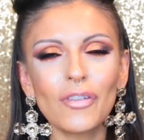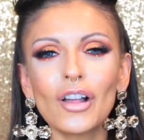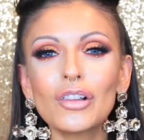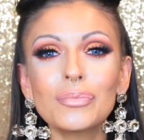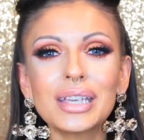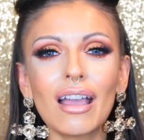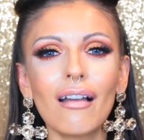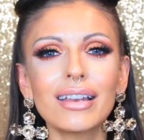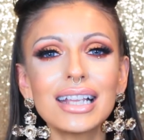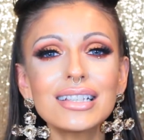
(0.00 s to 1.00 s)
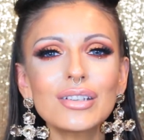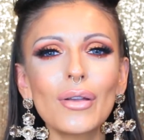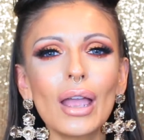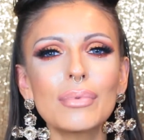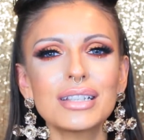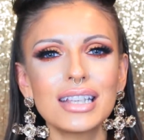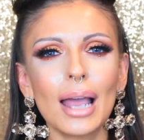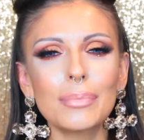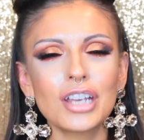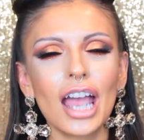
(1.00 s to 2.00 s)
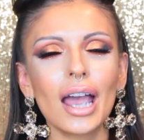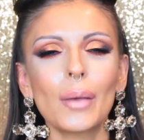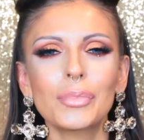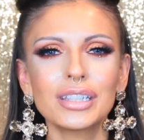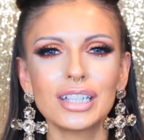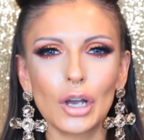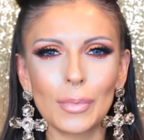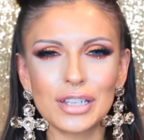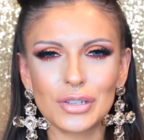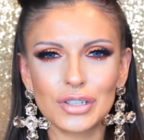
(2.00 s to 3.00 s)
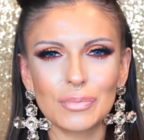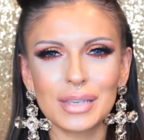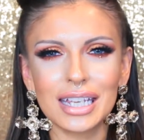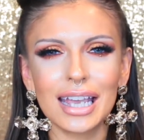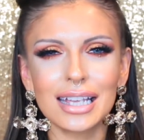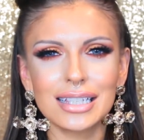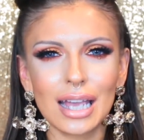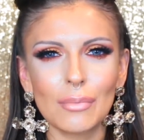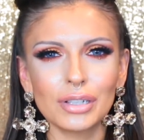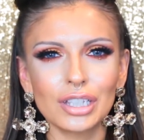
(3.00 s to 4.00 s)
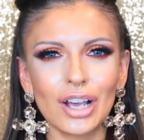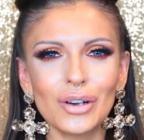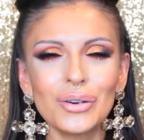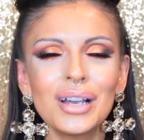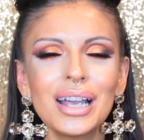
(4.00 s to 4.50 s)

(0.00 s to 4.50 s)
Follow me on Instagram and Snapchat. I'm going to link all my social media down below.